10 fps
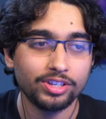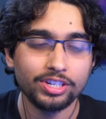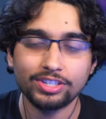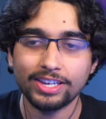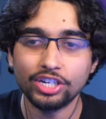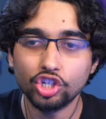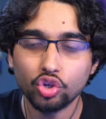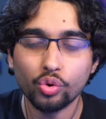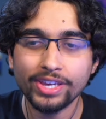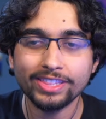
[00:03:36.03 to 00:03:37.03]
just
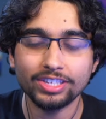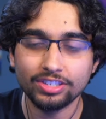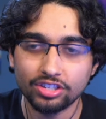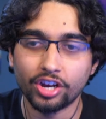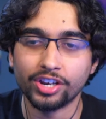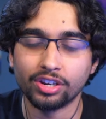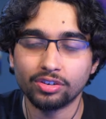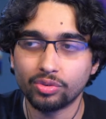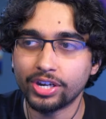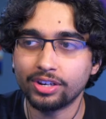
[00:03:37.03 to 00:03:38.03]
enjoying the sun,
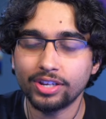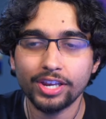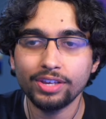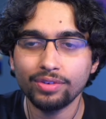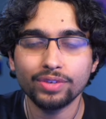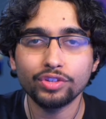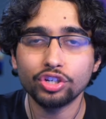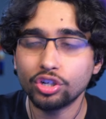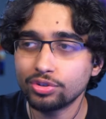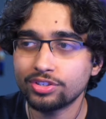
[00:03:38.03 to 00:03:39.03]
right? And even if
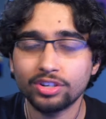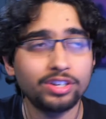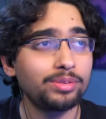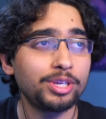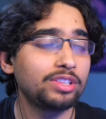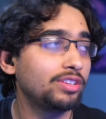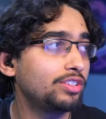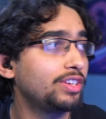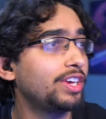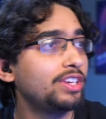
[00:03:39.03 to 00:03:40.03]
there's no sun, I mean,
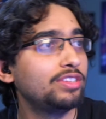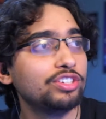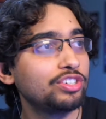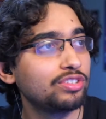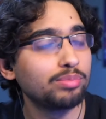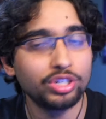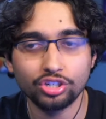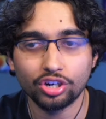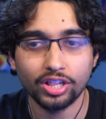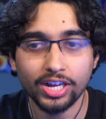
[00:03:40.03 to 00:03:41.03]
today there's just a bunch
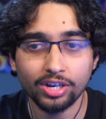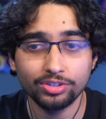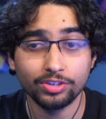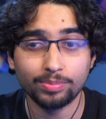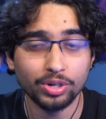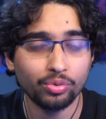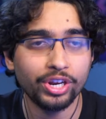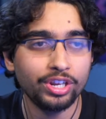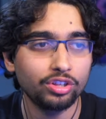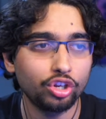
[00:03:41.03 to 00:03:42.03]
of clouds. It's been
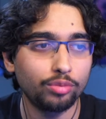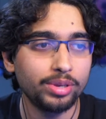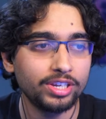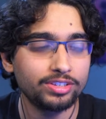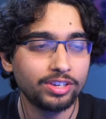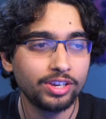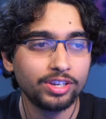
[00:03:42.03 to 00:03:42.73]
raining a little bit.